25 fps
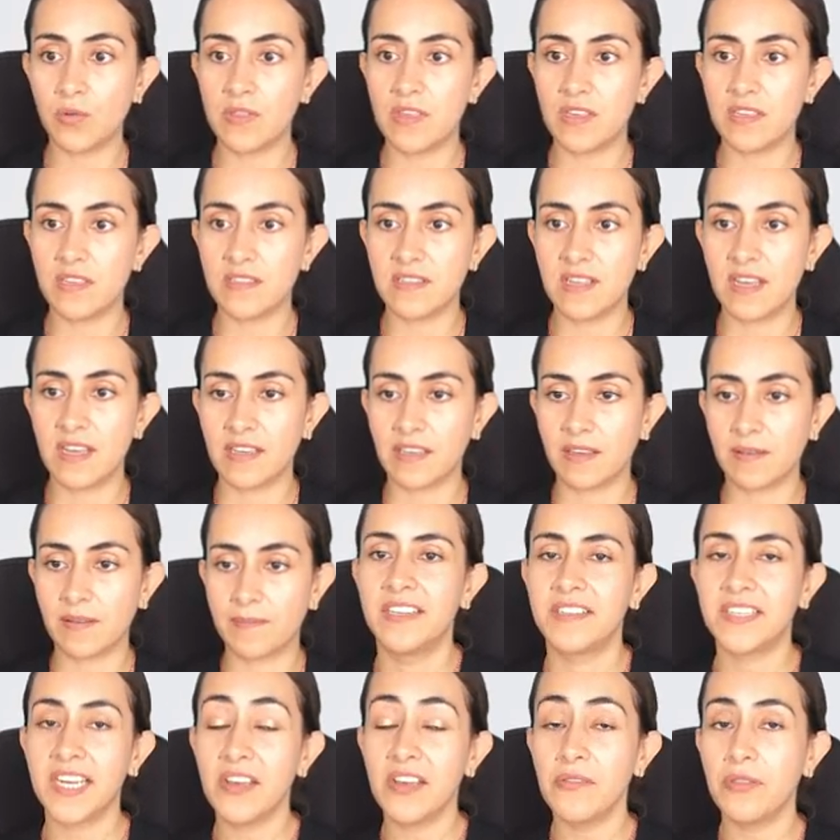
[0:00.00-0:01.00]
design.
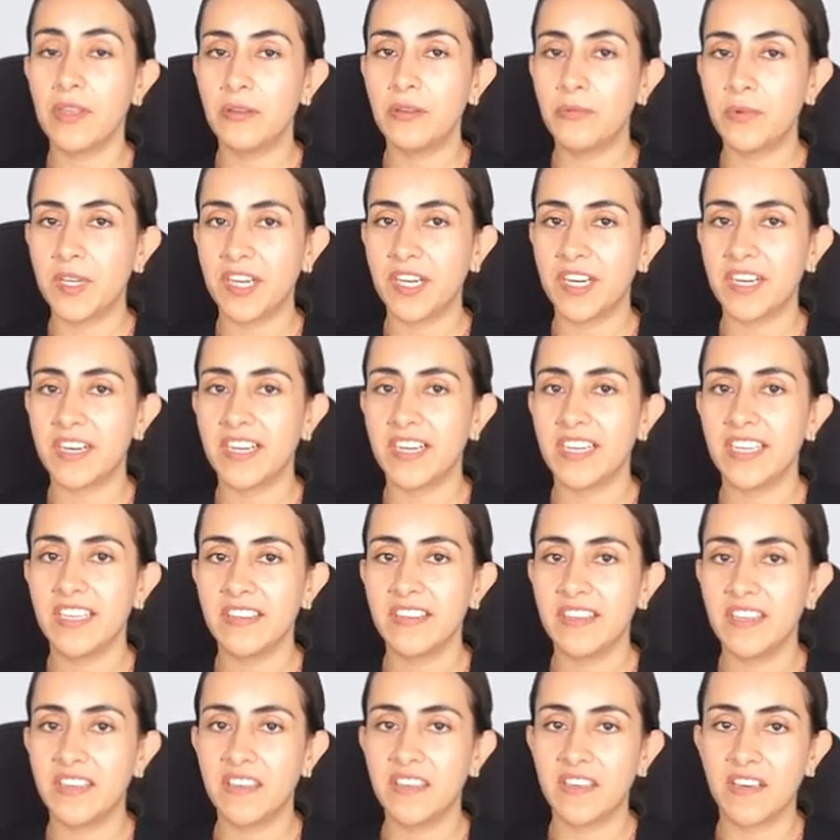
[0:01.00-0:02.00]
Now that we are
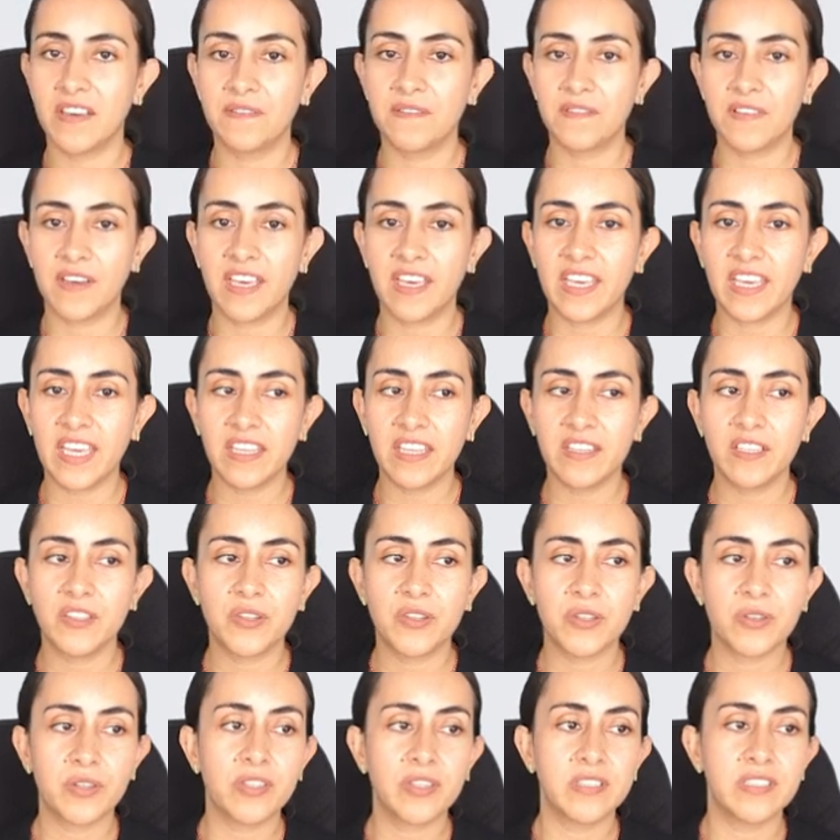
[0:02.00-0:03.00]
in the Canva
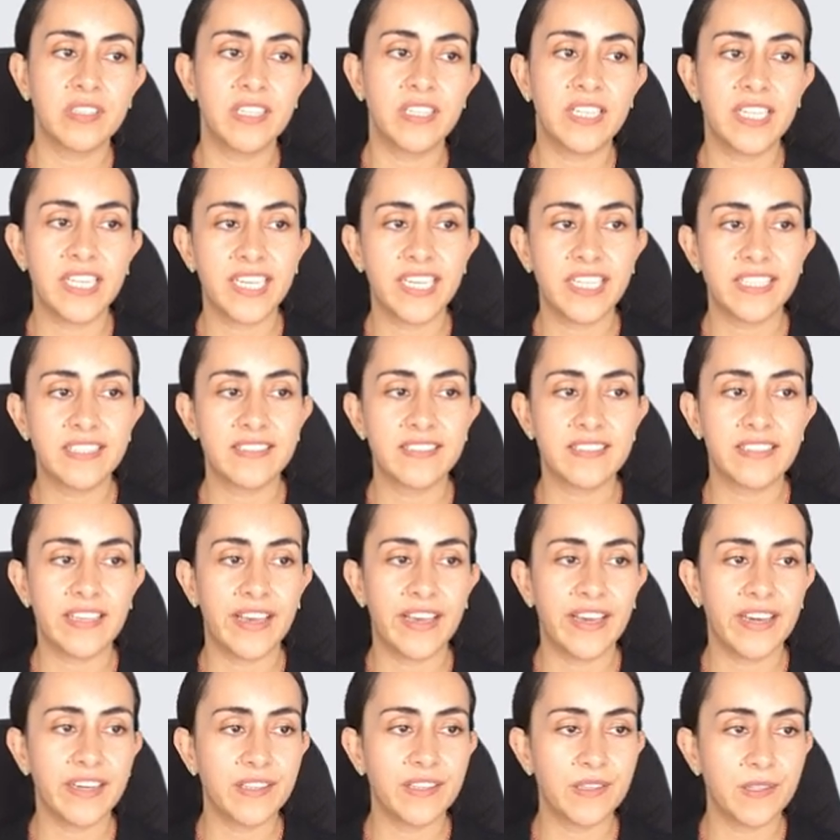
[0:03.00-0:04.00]
editor, let's
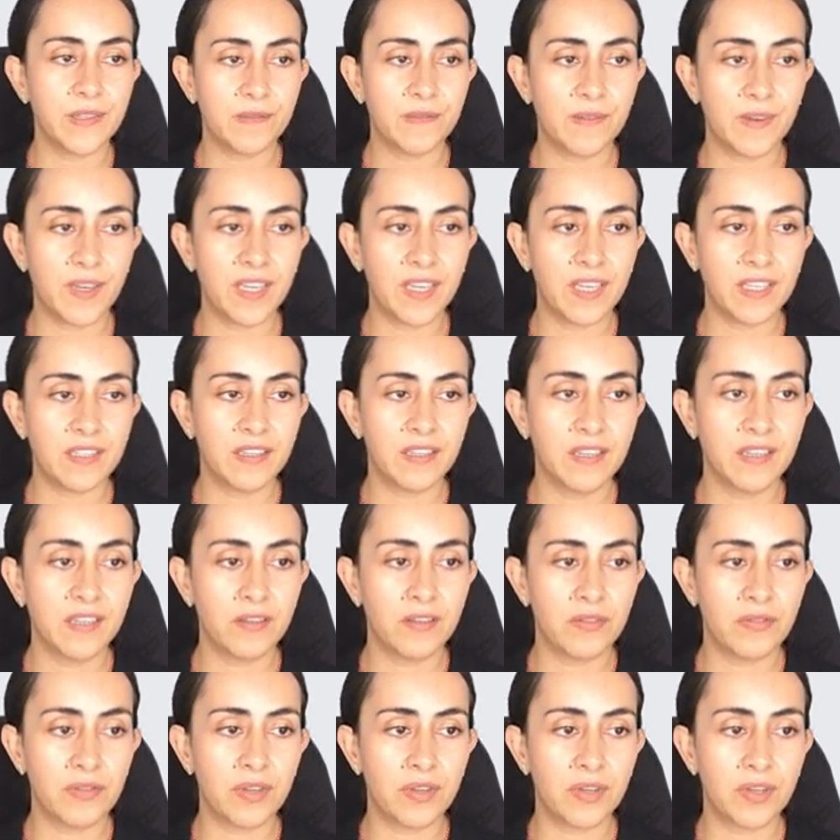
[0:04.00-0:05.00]
activate
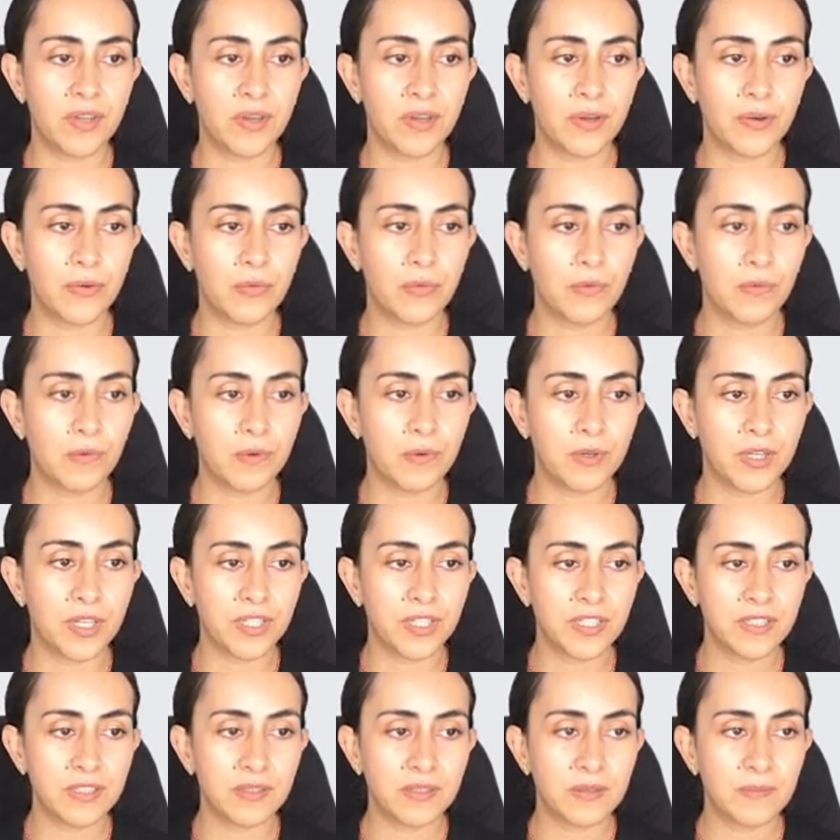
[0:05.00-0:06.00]
the
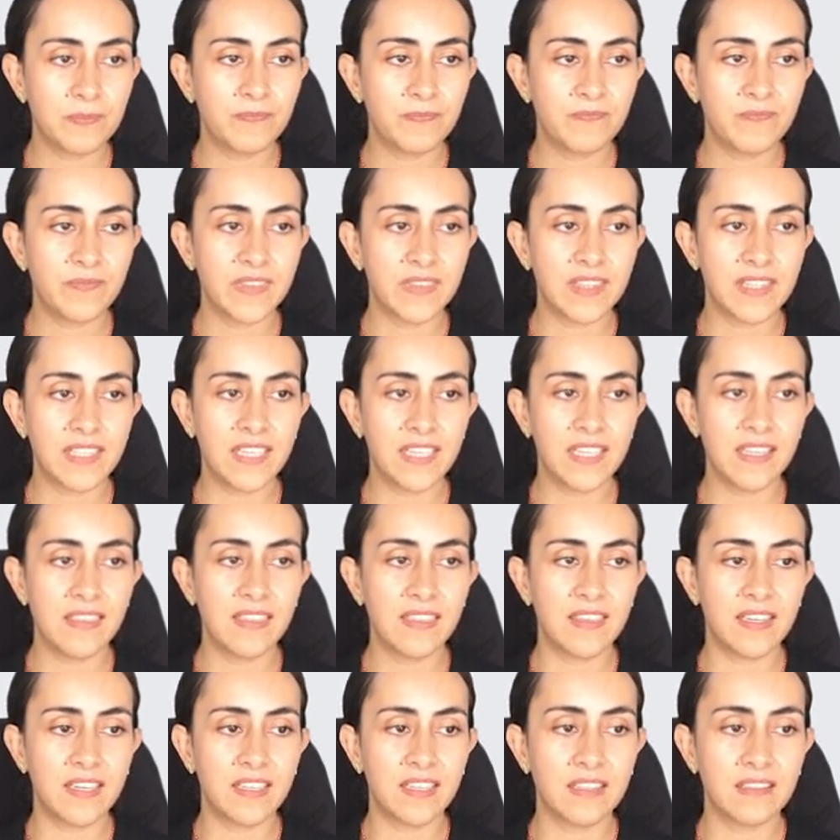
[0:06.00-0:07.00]
rulers
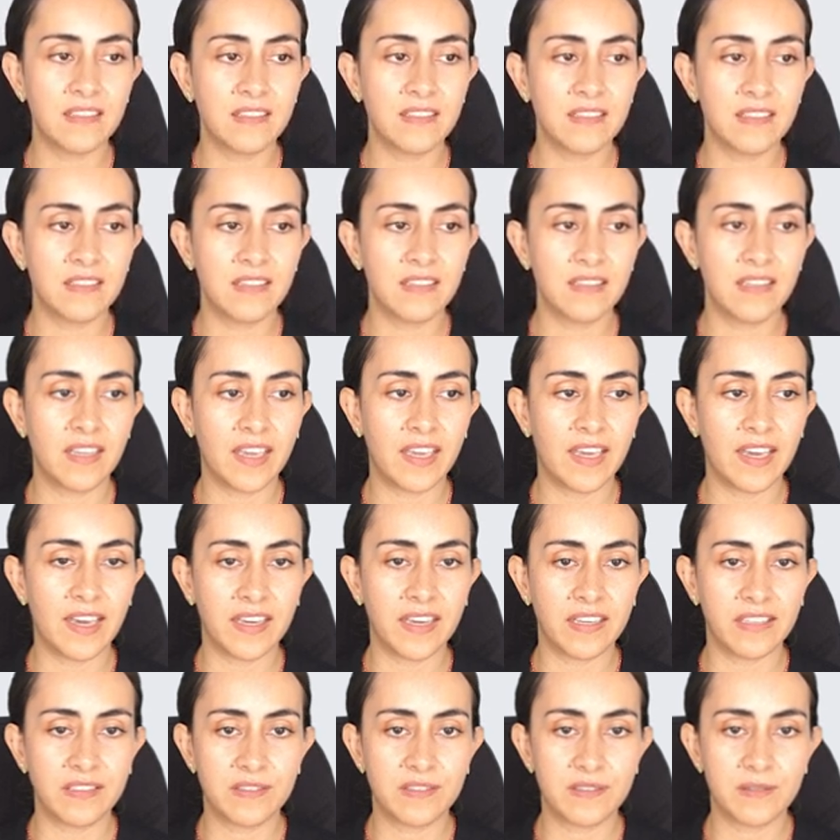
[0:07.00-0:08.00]
and then the
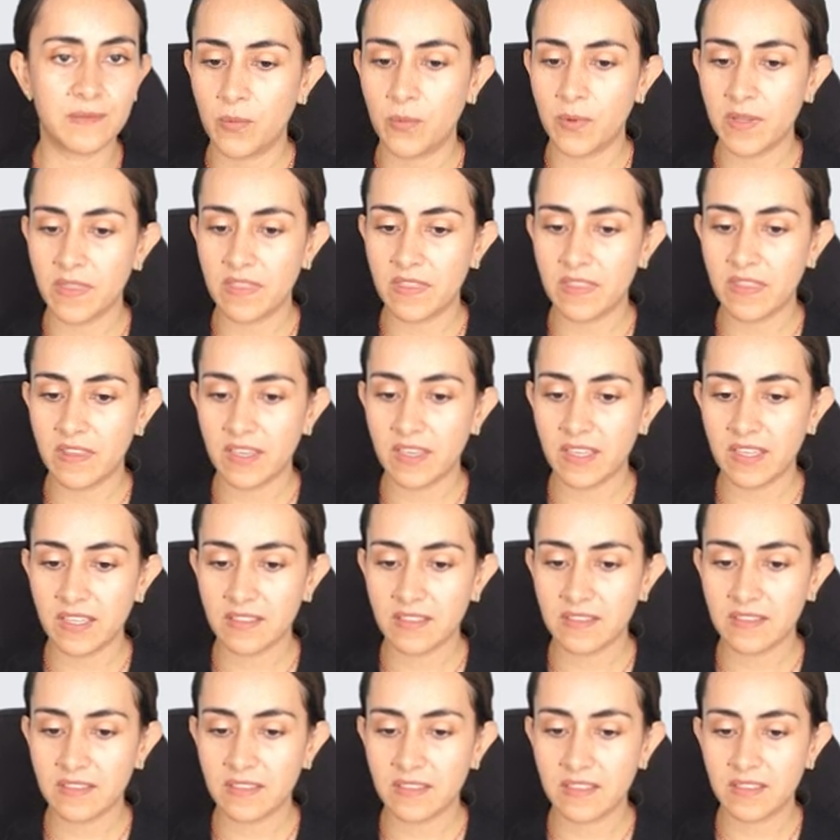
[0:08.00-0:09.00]
guides. With
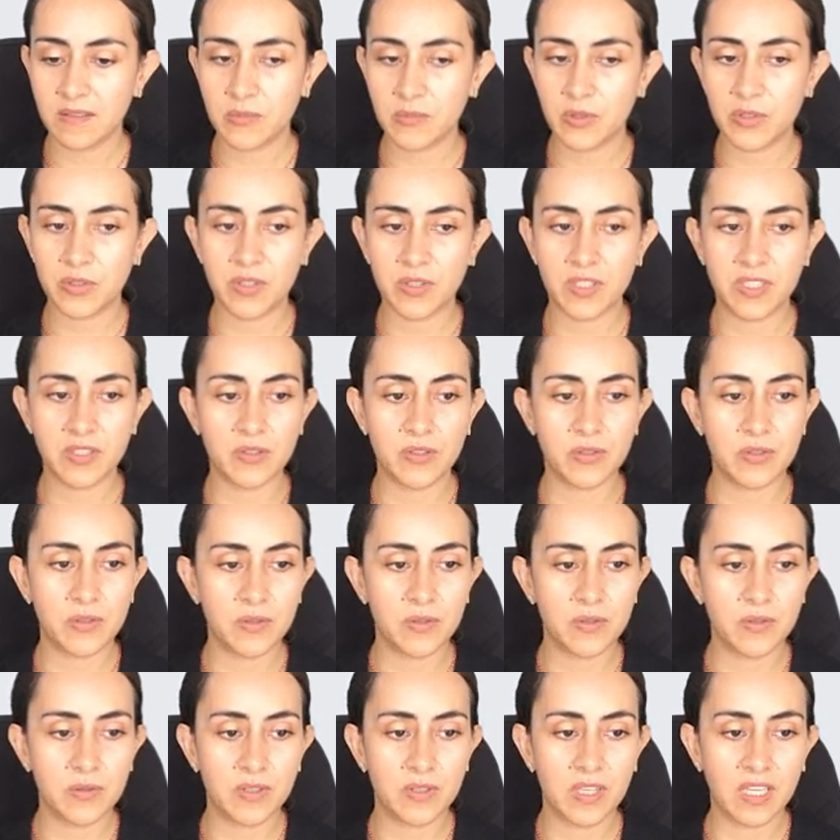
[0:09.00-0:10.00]
this, I'm going
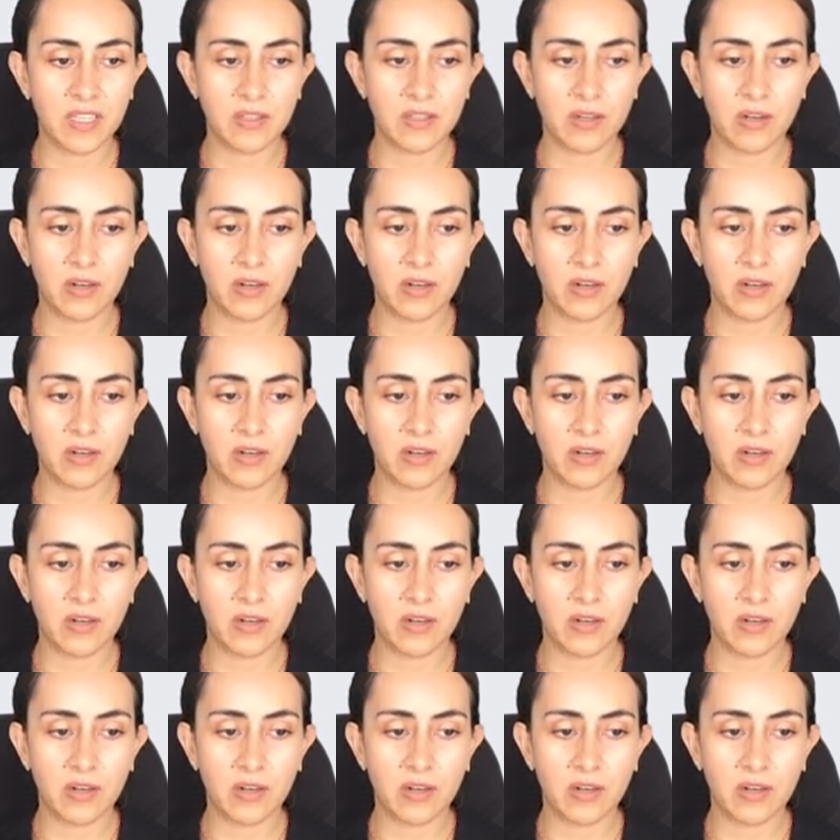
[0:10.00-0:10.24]
to get